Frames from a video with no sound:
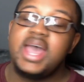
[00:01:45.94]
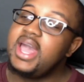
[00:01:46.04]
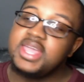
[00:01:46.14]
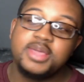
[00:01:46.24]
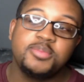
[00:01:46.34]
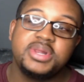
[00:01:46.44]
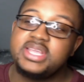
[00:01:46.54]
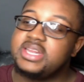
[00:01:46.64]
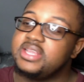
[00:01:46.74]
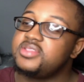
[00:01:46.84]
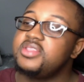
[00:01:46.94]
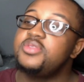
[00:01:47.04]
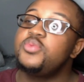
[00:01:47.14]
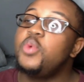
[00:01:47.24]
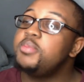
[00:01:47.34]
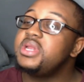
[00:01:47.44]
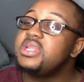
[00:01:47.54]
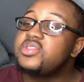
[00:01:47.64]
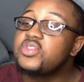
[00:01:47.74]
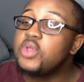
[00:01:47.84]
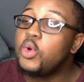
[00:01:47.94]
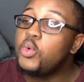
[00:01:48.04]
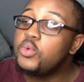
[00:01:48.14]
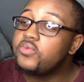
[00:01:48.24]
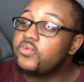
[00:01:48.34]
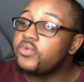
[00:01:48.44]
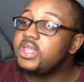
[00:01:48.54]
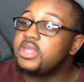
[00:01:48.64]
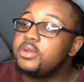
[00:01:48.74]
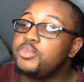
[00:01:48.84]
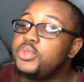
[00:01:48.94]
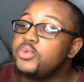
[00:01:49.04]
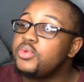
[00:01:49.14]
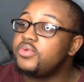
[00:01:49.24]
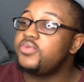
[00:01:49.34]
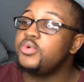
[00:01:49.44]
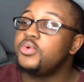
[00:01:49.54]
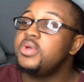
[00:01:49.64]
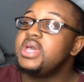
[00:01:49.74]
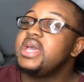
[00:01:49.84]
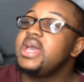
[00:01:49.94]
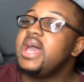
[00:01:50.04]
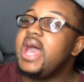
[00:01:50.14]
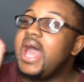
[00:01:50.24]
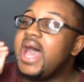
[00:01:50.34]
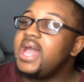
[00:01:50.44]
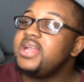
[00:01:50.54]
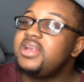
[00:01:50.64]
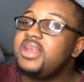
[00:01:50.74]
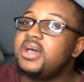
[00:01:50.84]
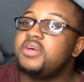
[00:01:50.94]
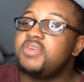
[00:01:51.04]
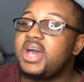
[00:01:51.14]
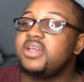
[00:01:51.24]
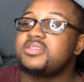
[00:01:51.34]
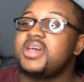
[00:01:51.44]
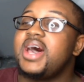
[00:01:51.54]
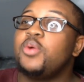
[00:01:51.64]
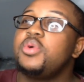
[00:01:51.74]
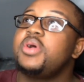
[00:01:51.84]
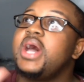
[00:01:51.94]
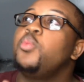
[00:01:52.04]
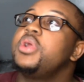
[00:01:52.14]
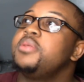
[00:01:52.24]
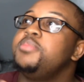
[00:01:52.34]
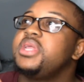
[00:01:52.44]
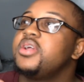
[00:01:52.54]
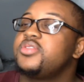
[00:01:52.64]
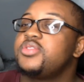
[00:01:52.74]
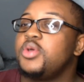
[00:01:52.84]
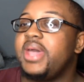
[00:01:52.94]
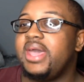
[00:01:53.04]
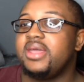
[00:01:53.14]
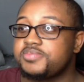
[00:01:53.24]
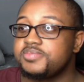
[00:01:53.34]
I can't believe this. This woman is so freaking beautiful. I love IZA. I want to meet her so bad.